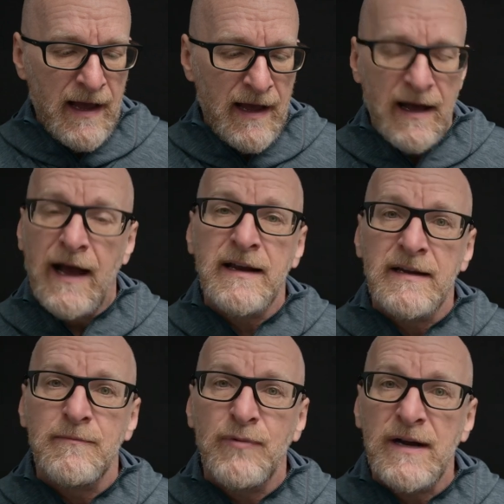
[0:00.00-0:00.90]
I
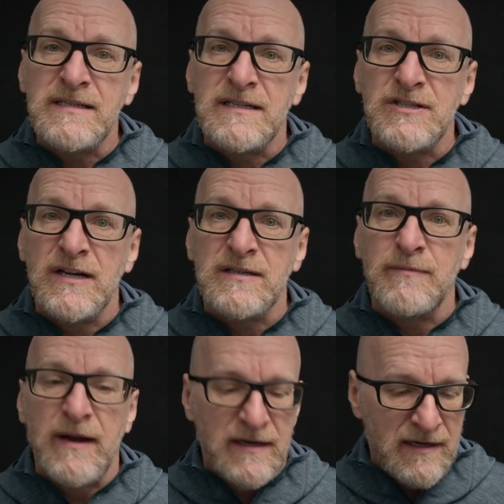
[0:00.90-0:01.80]
can press the shutter
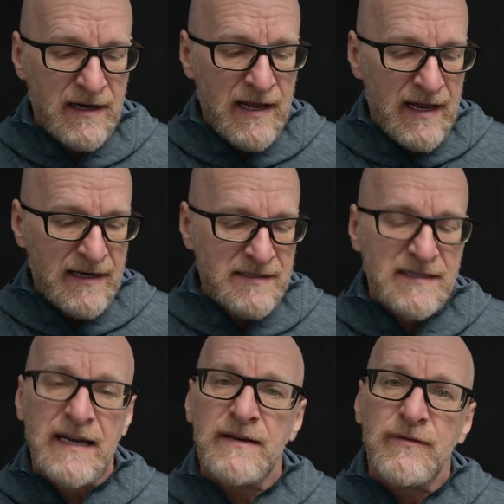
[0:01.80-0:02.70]
button
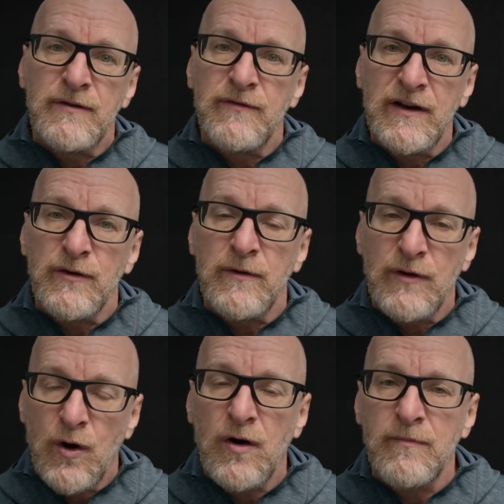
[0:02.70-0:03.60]
instead of the video
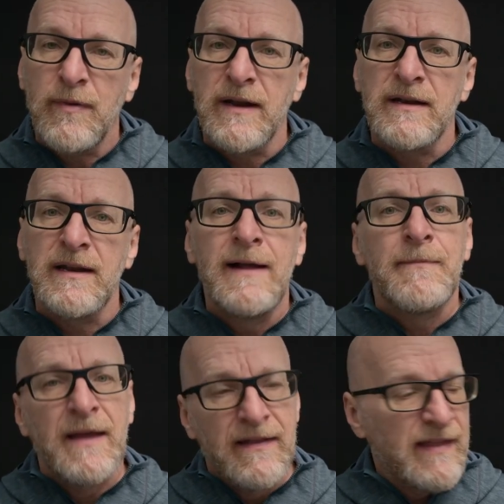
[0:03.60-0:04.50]
record button,
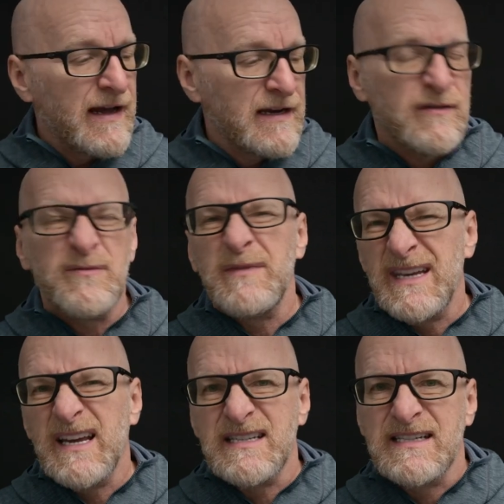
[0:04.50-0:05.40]
and that gives
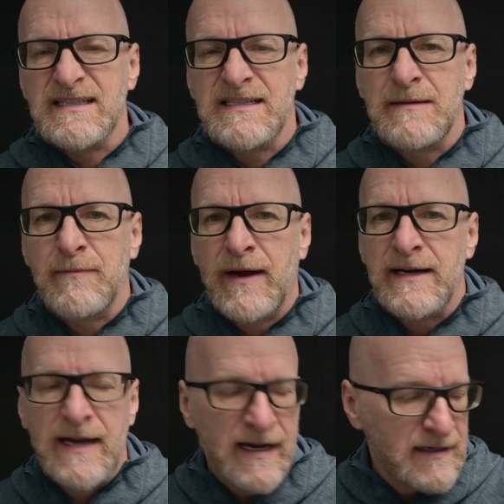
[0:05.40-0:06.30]
me a
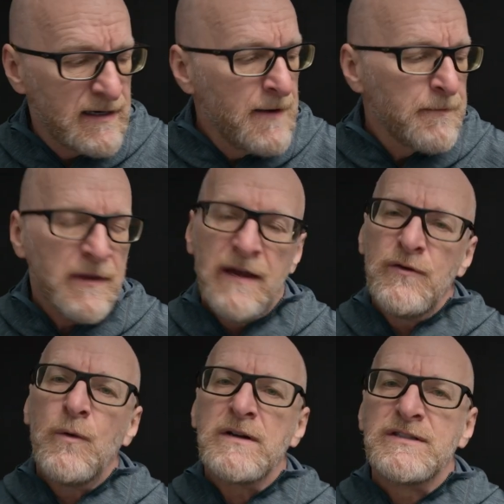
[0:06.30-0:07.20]
16:9. If
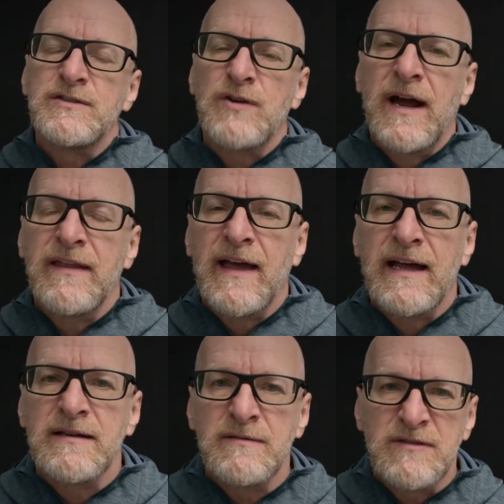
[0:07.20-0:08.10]
you want to try
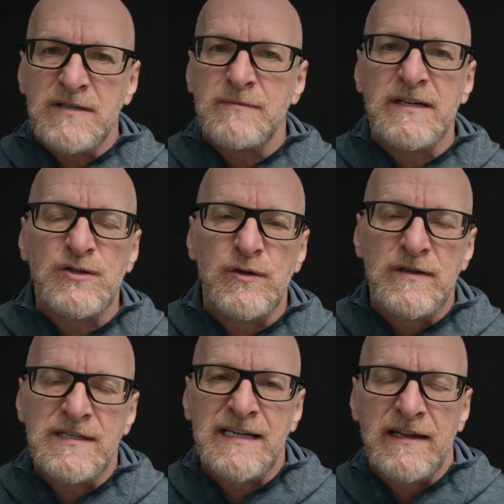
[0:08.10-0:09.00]
that, just make sure
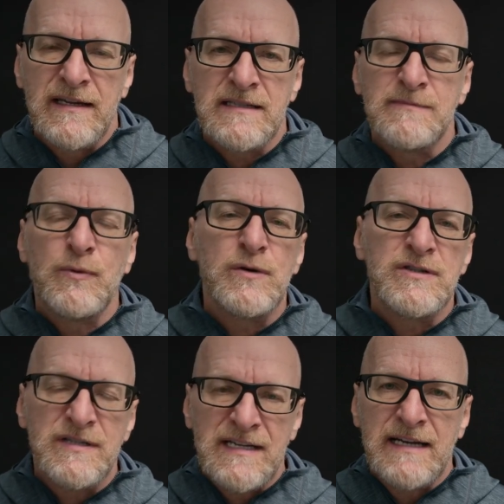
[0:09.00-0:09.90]
you set the
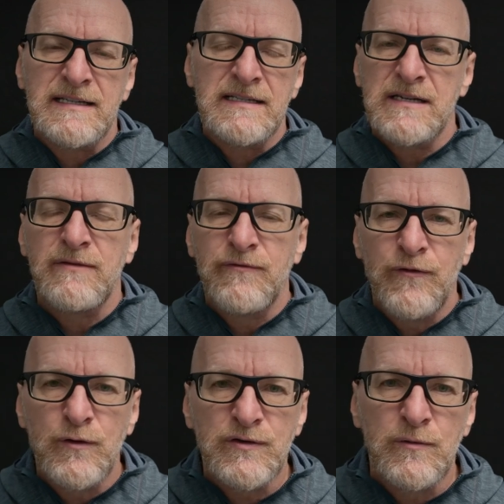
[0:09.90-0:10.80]
exposure settings in
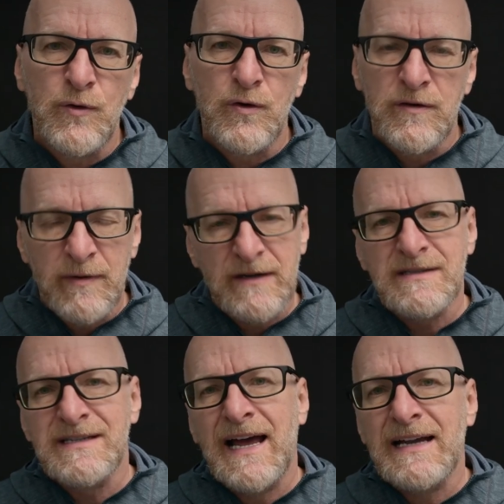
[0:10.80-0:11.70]
photo mode,
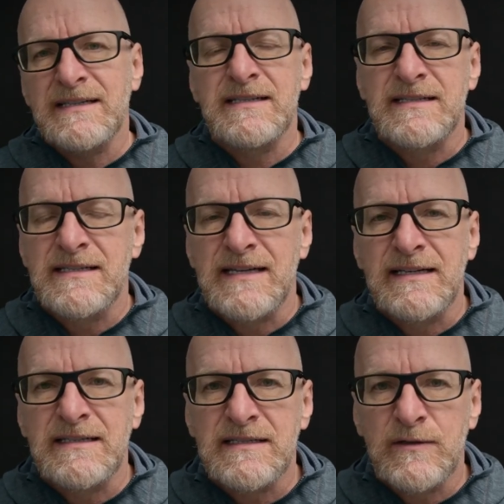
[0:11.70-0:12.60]
because that is the
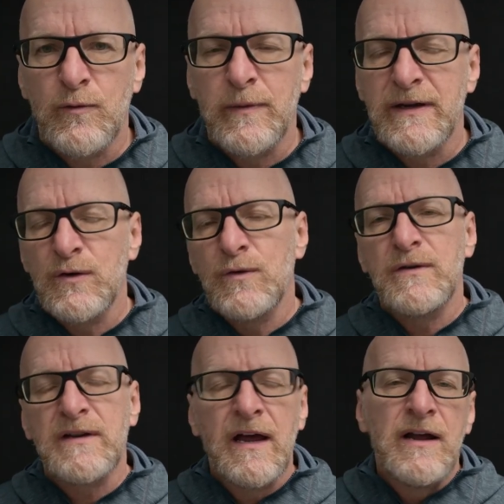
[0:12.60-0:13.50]
settings that will be
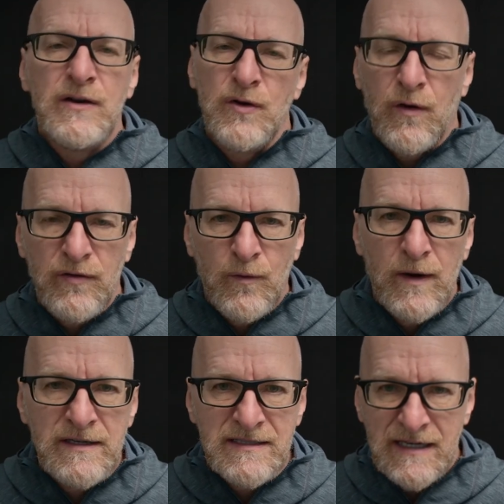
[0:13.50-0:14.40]
used, not the
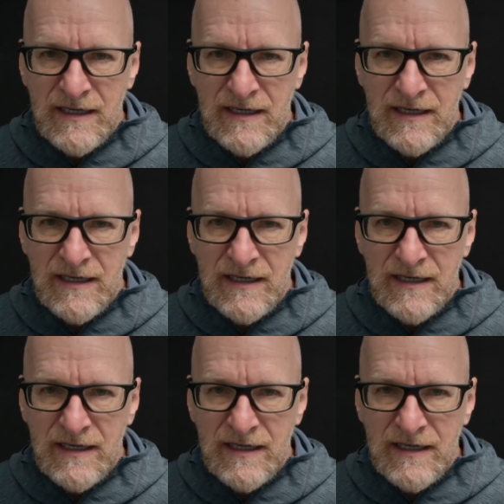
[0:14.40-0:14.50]
ones